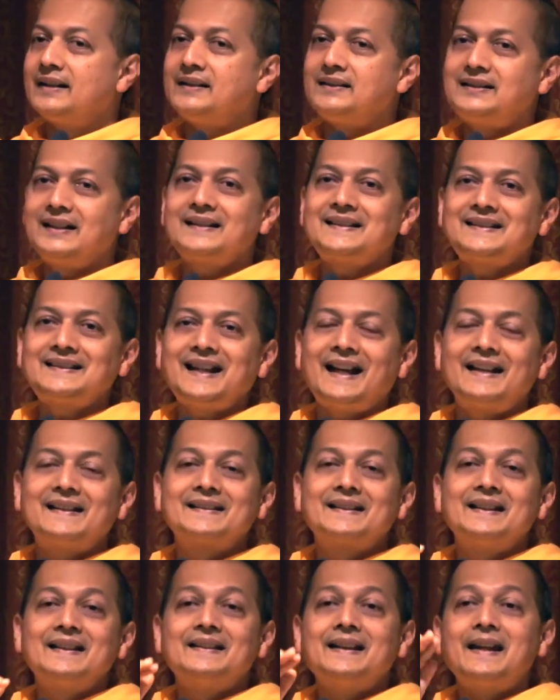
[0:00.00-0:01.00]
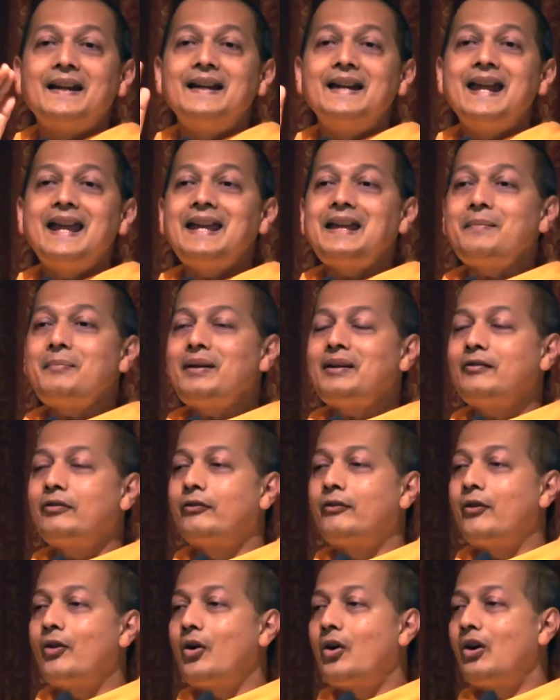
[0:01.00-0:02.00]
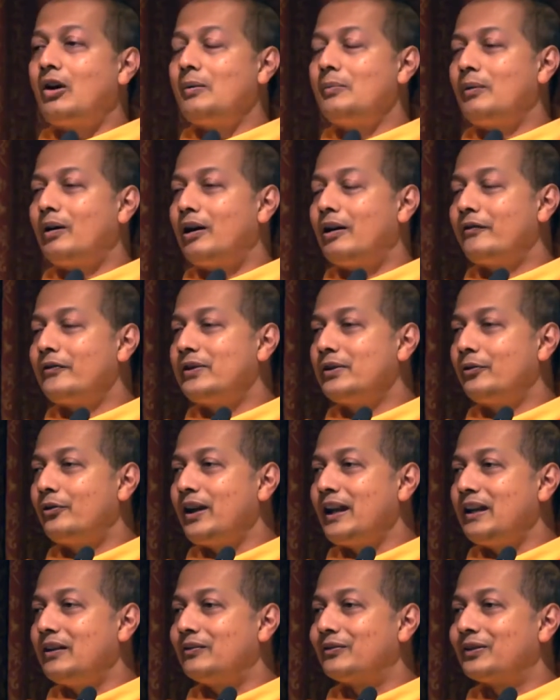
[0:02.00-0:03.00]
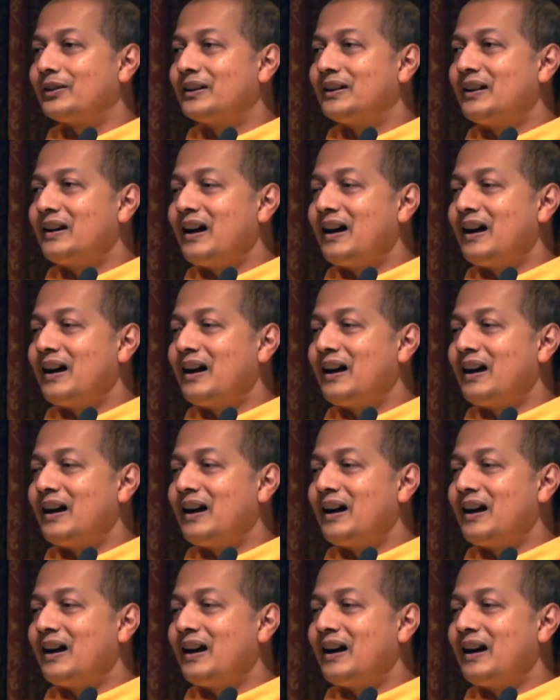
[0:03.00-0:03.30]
Just as the name and form of the wave